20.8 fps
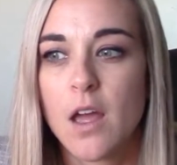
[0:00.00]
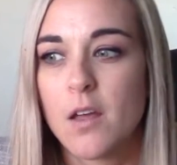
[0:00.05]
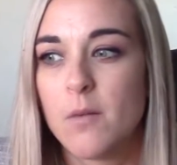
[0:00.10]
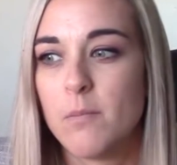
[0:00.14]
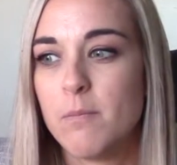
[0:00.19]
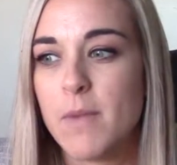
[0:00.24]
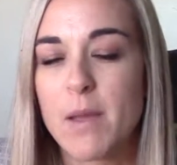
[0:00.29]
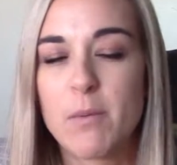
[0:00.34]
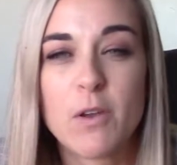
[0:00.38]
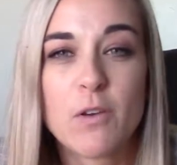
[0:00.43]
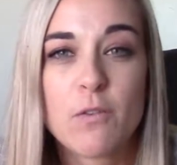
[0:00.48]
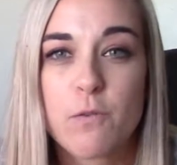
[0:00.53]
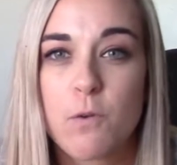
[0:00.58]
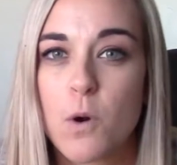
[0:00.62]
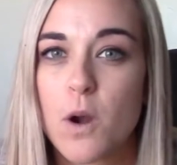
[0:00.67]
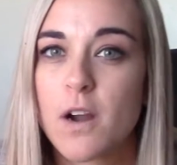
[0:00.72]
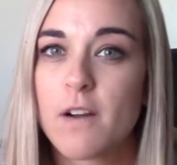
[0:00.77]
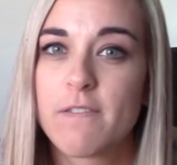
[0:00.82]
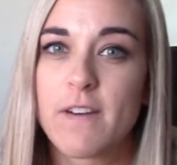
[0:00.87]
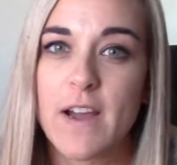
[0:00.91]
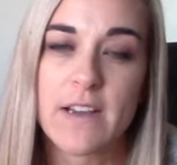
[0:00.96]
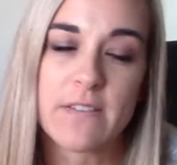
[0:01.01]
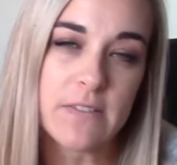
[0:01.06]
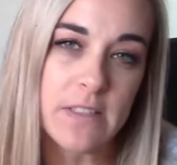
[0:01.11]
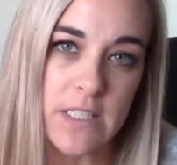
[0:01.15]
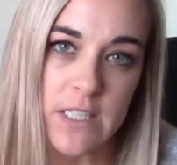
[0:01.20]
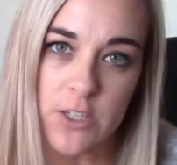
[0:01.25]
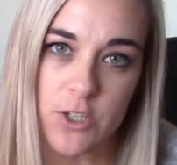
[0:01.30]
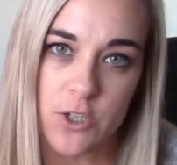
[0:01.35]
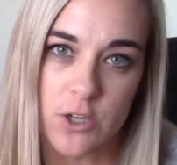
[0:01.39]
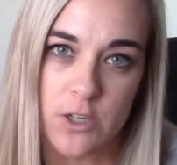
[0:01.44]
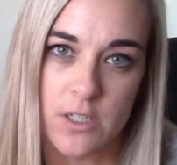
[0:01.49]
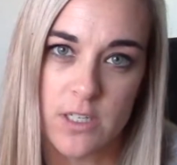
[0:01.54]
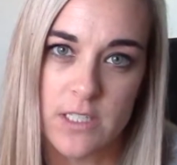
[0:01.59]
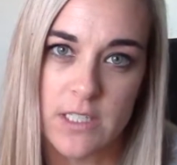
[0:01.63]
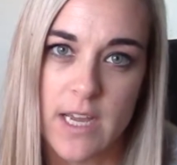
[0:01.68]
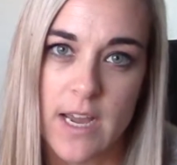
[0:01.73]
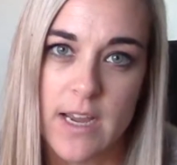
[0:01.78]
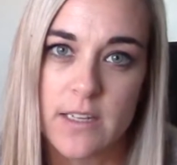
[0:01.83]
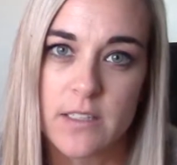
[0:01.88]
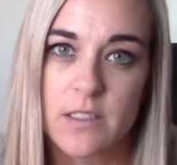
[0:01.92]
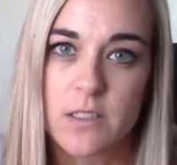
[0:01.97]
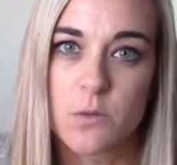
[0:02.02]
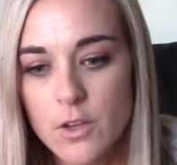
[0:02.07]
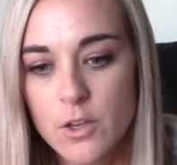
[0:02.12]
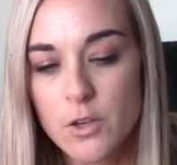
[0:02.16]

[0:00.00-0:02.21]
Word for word: maybe four or five t-shirt designs.